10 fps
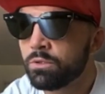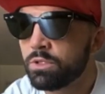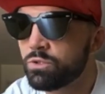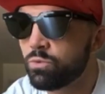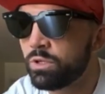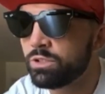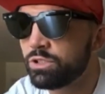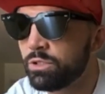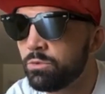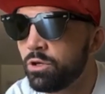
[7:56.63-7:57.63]
this one
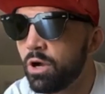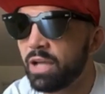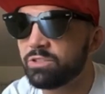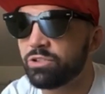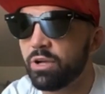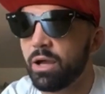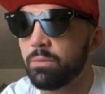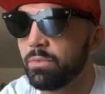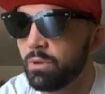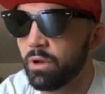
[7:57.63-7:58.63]
gym. You know, I try.
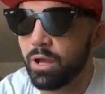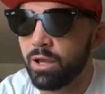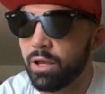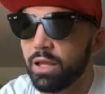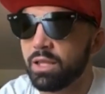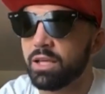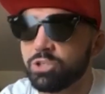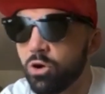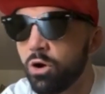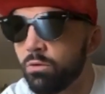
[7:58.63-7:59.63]
I'm. I like
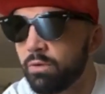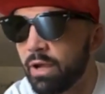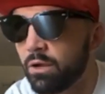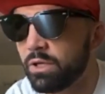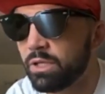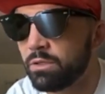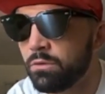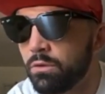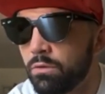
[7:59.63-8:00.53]
to go around and